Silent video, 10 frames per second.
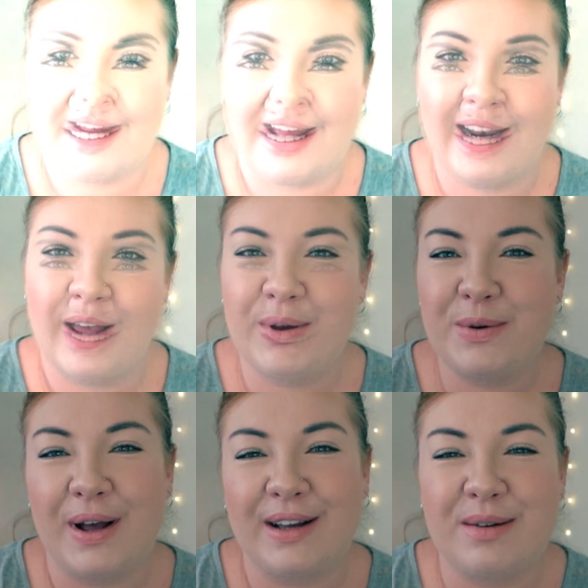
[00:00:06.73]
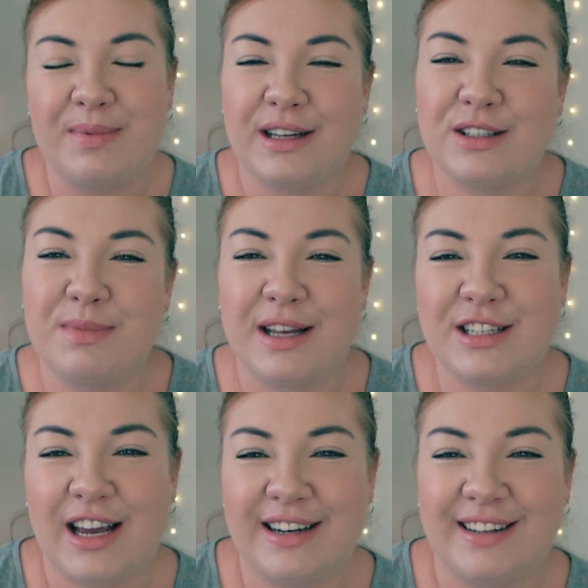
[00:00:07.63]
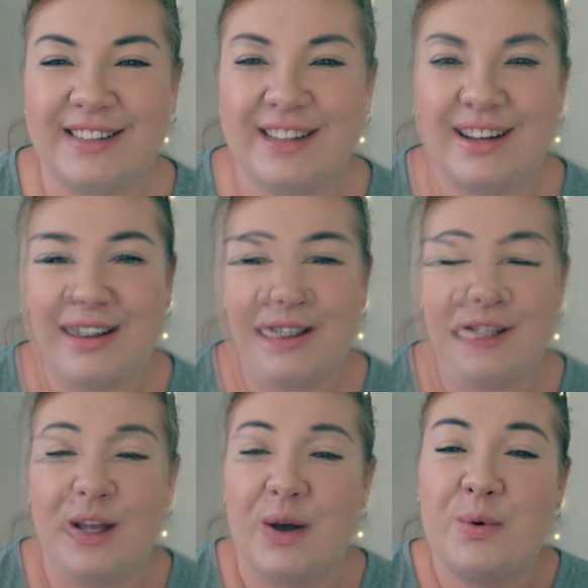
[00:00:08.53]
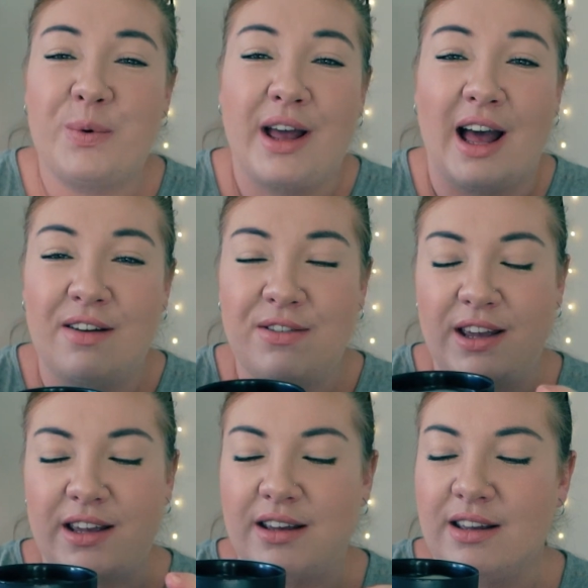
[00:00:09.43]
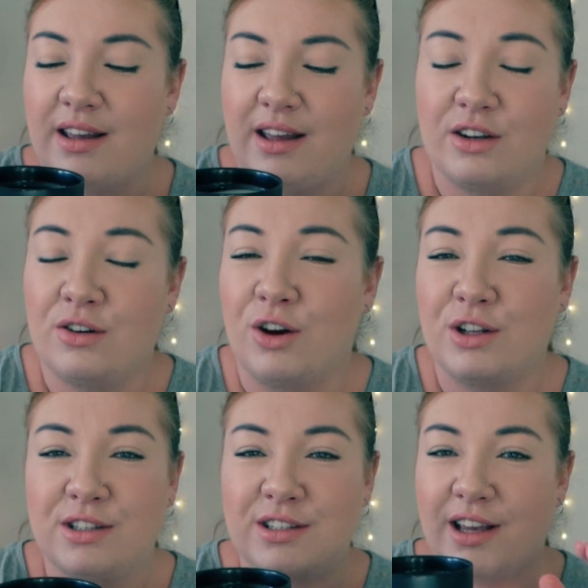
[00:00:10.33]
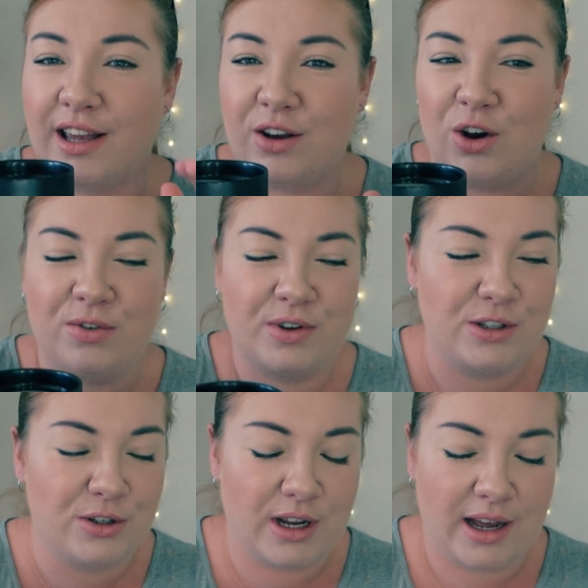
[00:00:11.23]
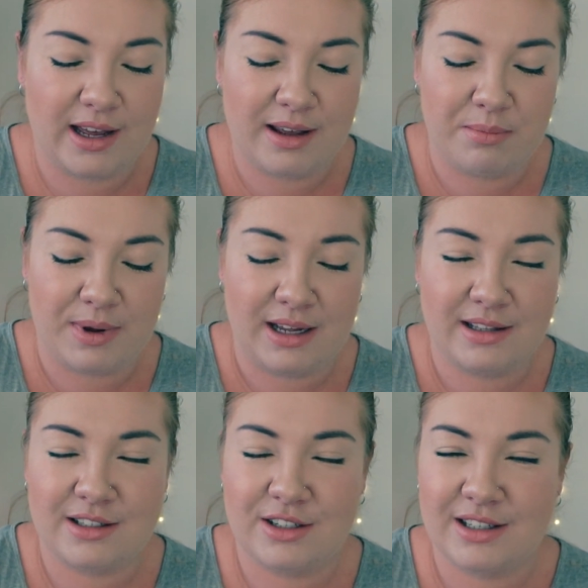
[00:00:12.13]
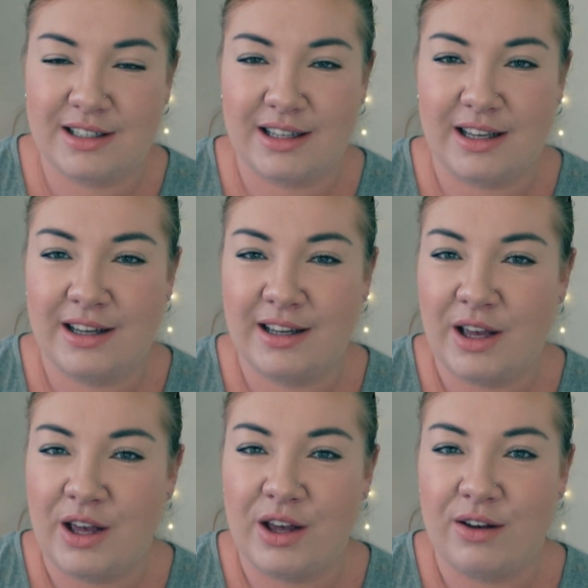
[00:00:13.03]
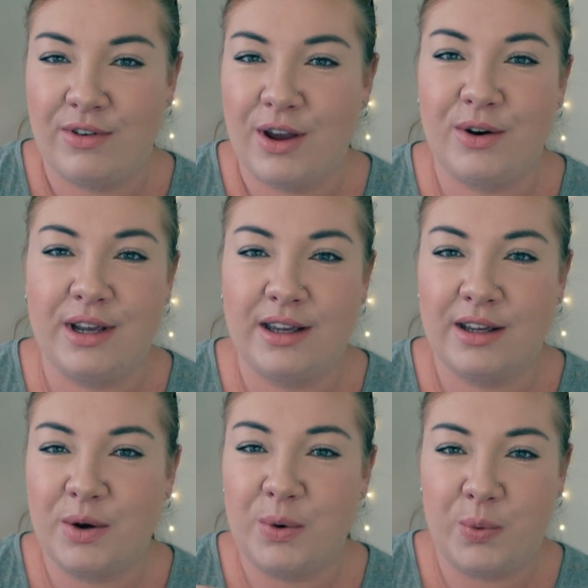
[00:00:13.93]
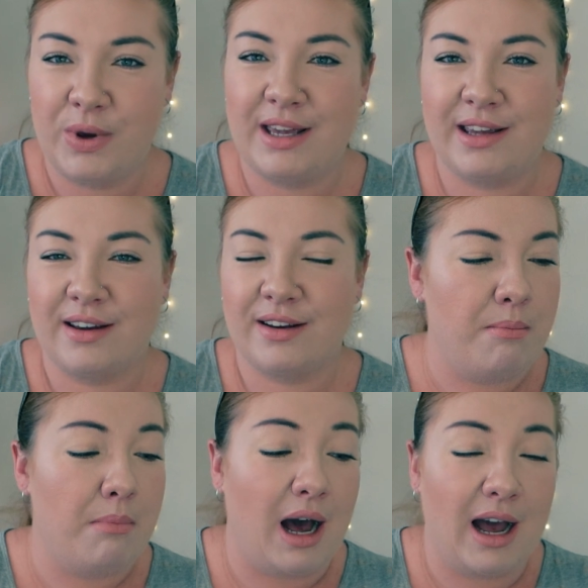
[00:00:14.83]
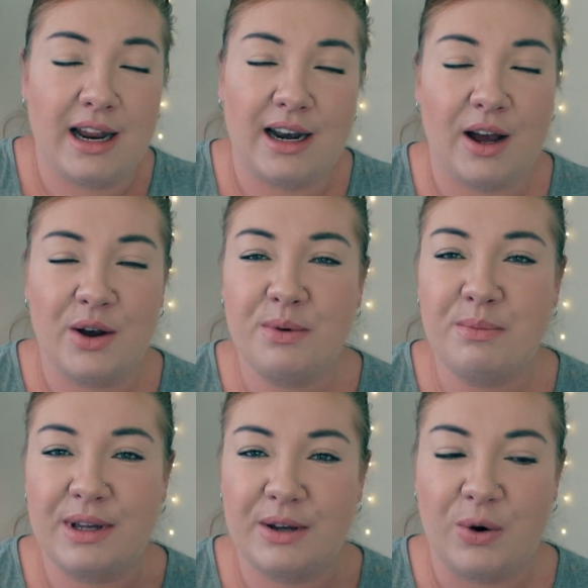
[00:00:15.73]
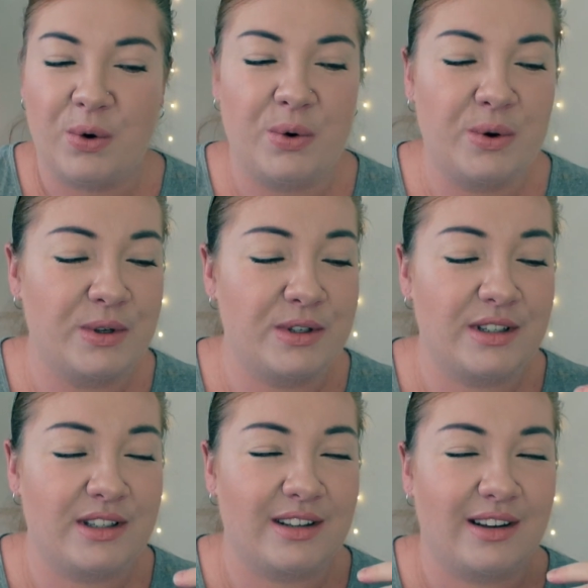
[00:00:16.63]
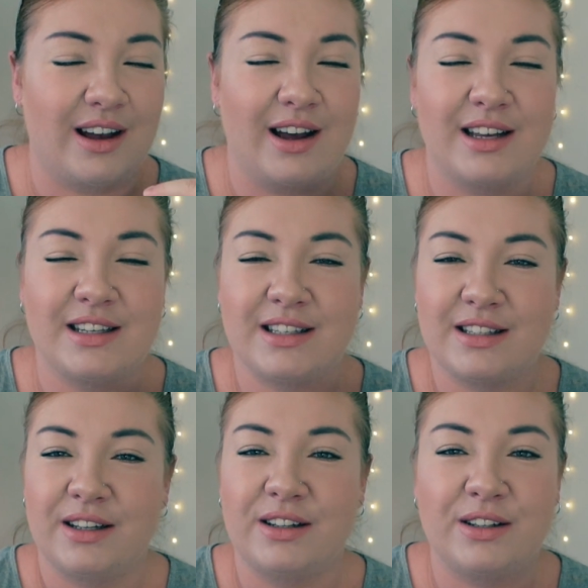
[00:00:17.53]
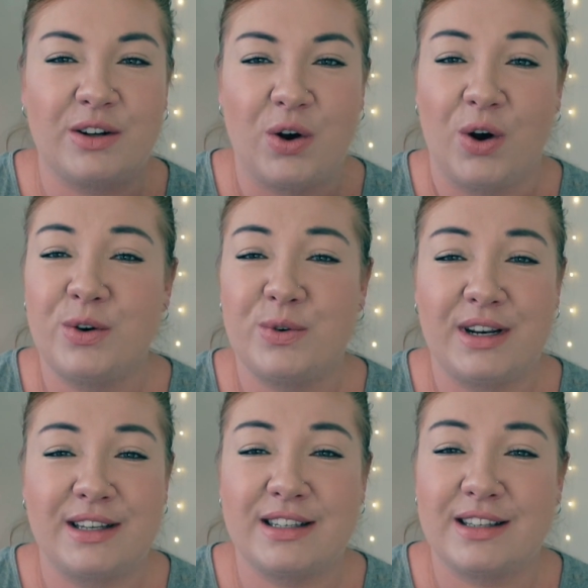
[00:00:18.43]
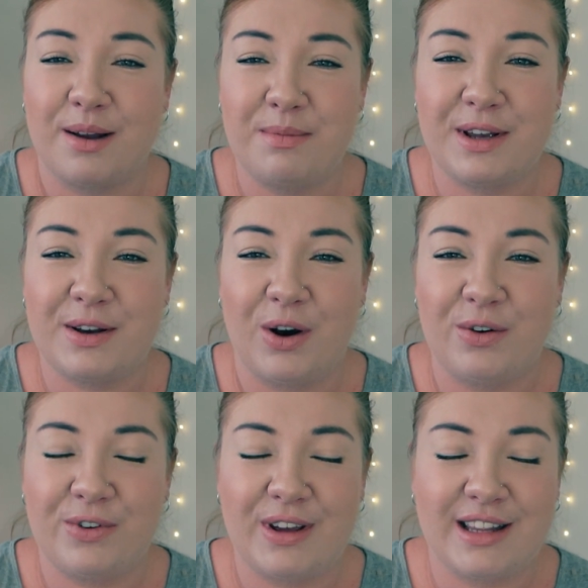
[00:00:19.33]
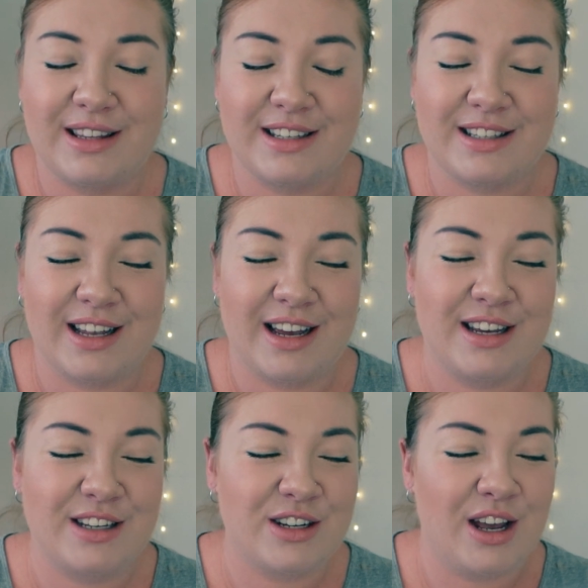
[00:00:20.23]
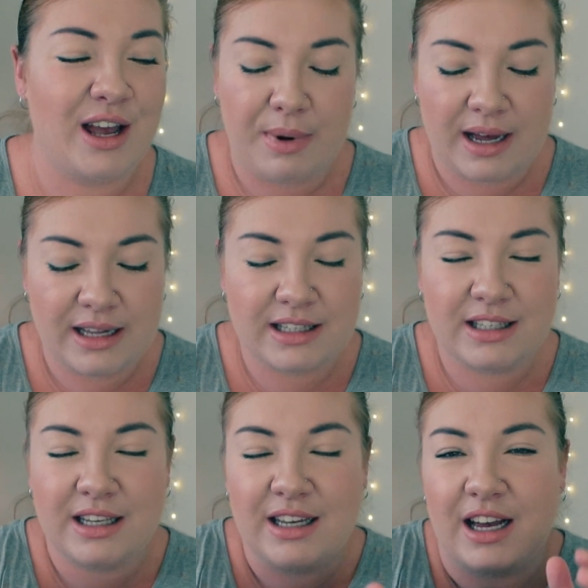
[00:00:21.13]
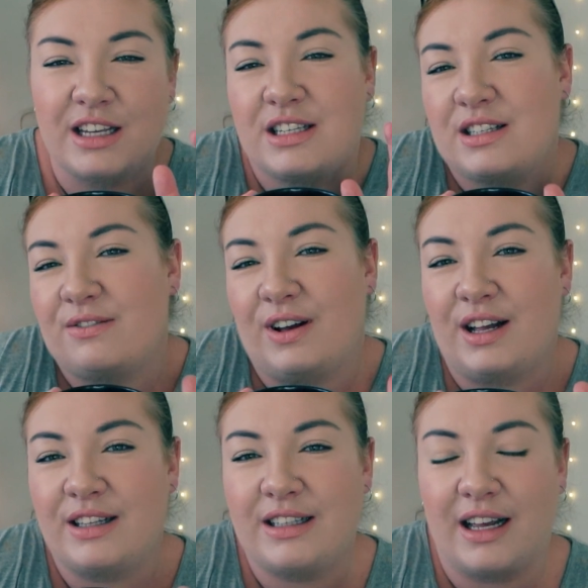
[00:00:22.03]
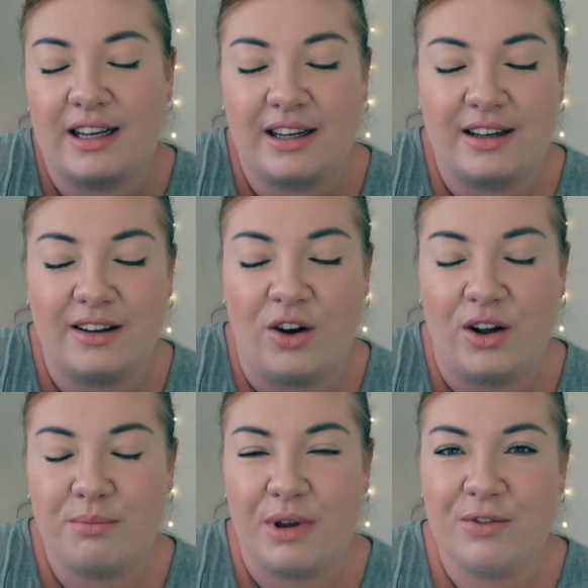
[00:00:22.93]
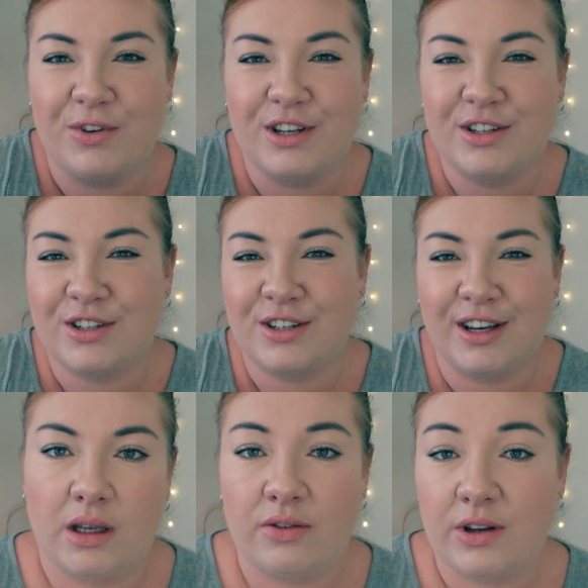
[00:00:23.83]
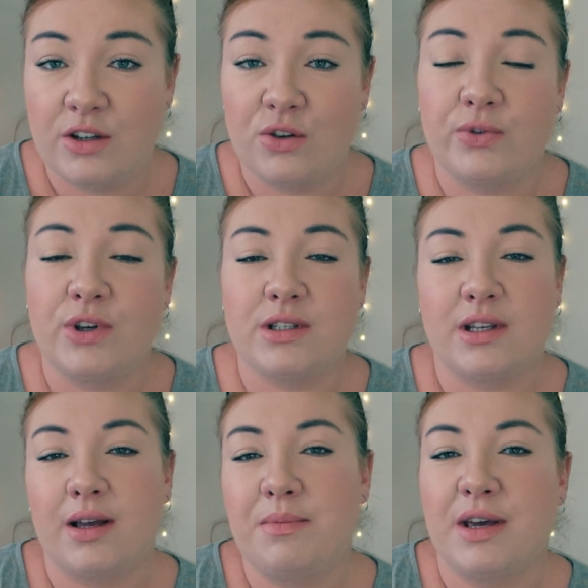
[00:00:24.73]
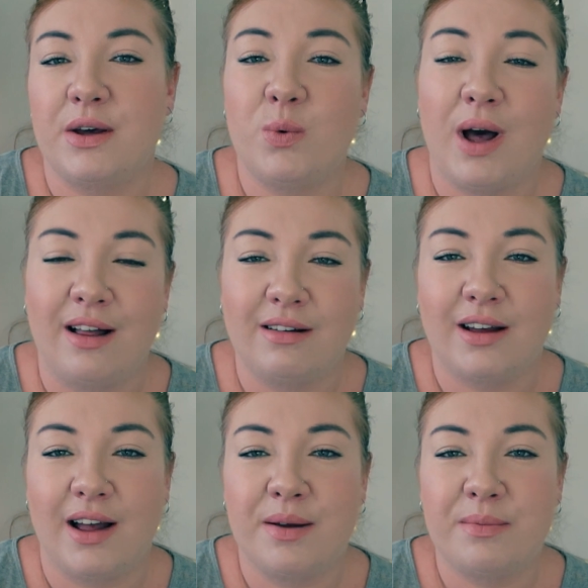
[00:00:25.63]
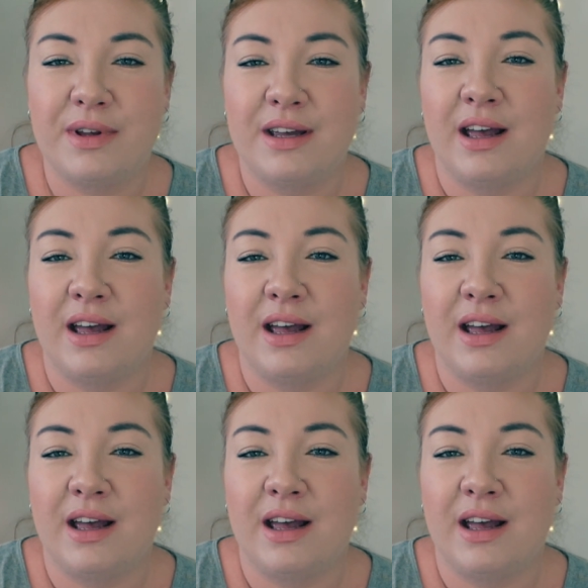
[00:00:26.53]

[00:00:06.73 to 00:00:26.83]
Hello and welcome back to my channel. So we're having not a coffee today, but just a very weak Milo because I still can't really stomach coffee at this stage, but I just felt like a hot beverage. If it is your first time here, welcome.